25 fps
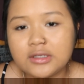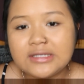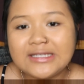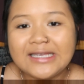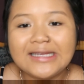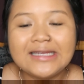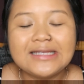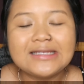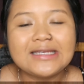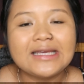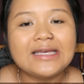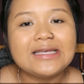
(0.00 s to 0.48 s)

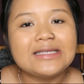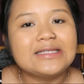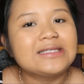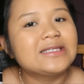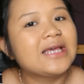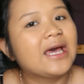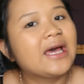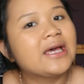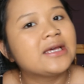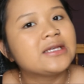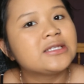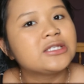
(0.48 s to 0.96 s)
since it
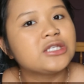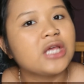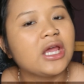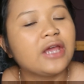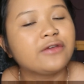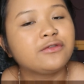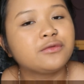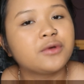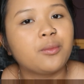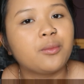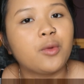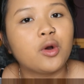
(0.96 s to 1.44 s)
says
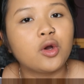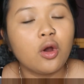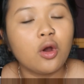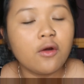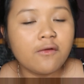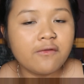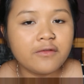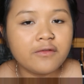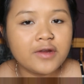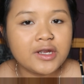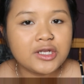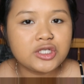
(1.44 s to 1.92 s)
if you want more
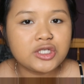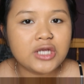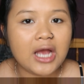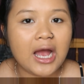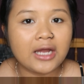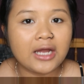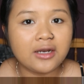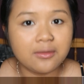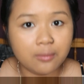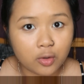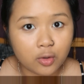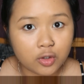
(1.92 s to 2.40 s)
coverage,
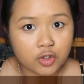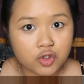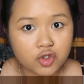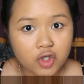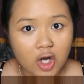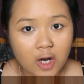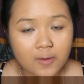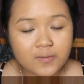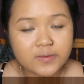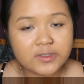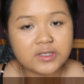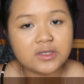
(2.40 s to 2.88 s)
add more
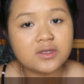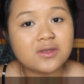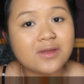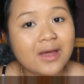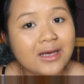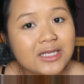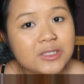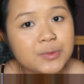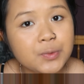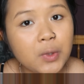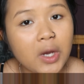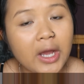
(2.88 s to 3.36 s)
drops. So
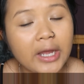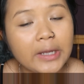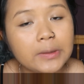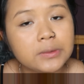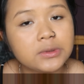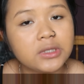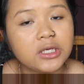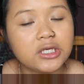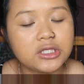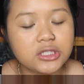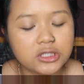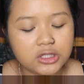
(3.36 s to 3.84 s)
that's what I'm
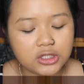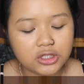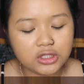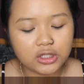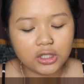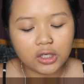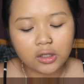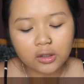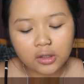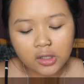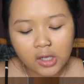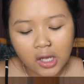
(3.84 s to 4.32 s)
going to
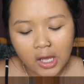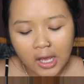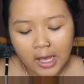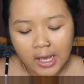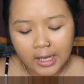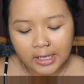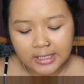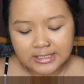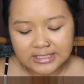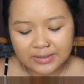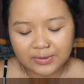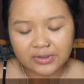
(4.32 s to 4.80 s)
do,
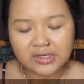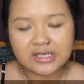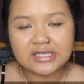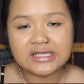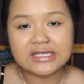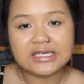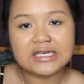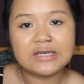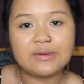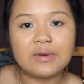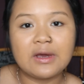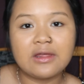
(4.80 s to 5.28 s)
because I want to
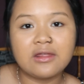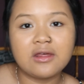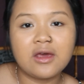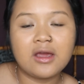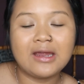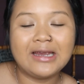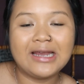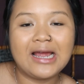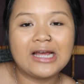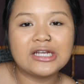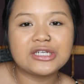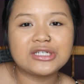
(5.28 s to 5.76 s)
see whether
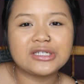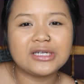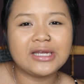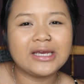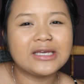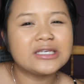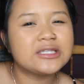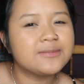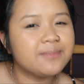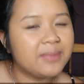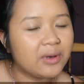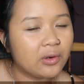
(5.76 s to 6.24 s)
it actually
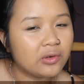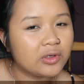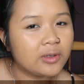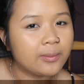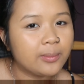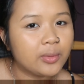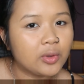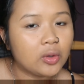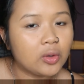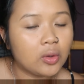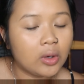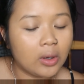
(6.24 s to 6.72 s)
is
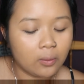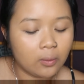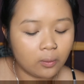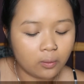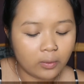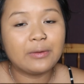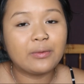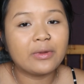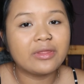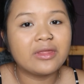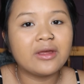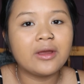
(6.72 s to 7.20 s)
buildable
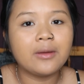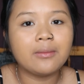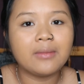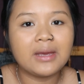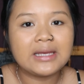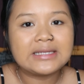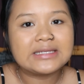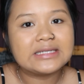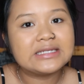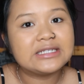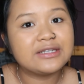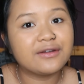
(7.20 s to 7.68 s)
and whether it
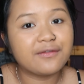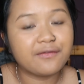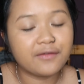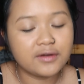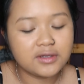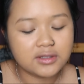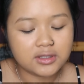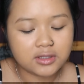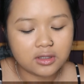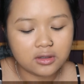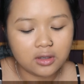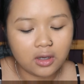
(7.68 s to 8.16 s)
makes a
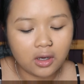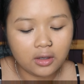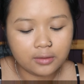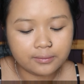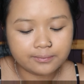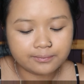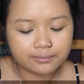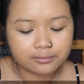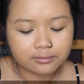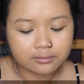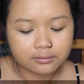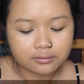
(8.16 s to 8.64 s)
difference or
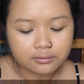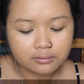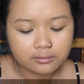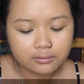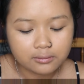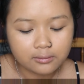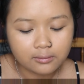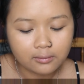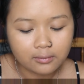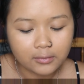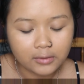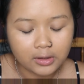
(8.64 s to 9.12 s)
not.
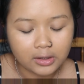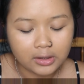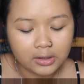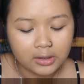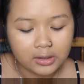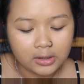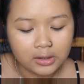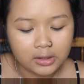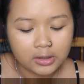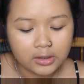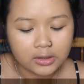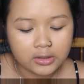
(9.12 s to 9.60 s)

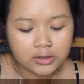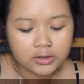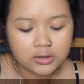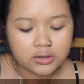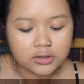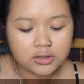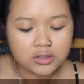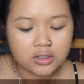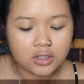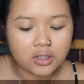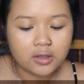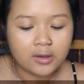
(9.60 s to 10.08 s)

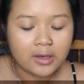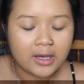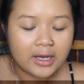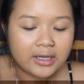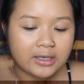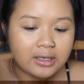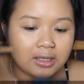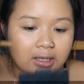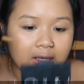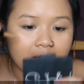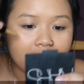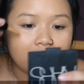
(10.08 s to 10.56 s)
So
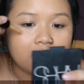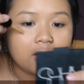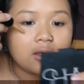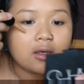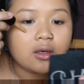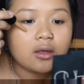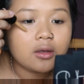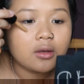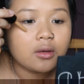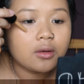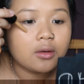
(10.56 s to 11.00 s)
adding